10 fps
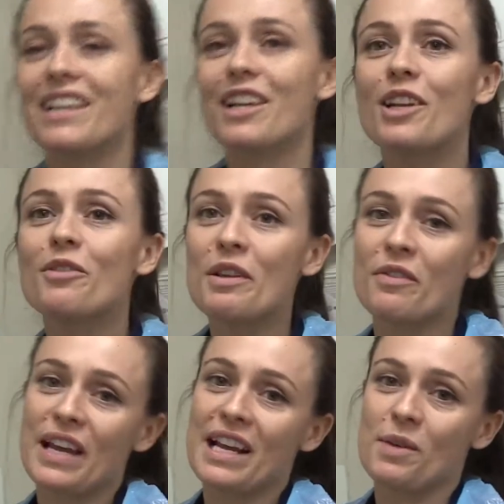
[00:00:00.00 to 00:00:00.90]
a lovely
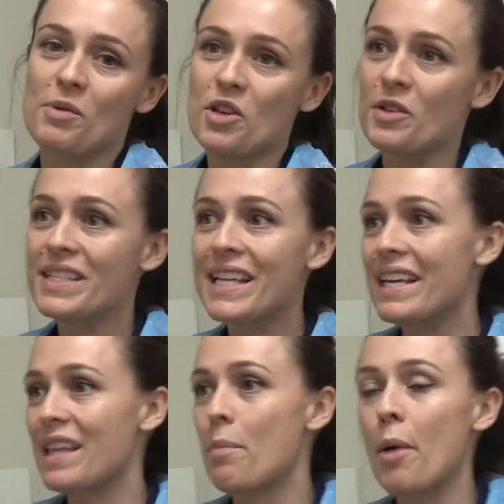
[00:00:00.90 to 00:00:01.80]
feeling when you
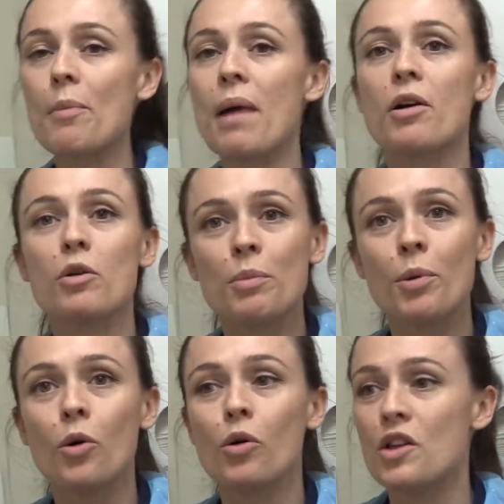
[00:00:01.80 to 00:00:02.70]
see that bone marrow
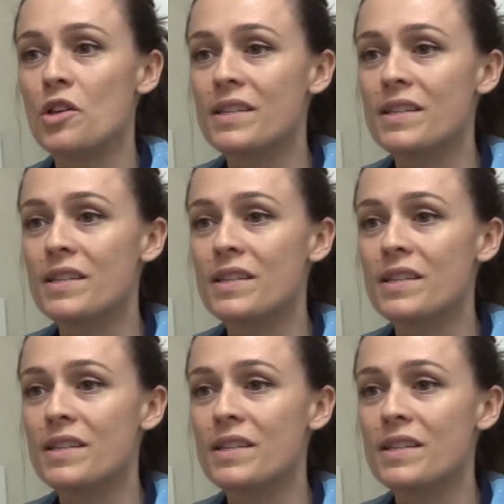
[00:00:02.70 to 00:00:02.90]
report and you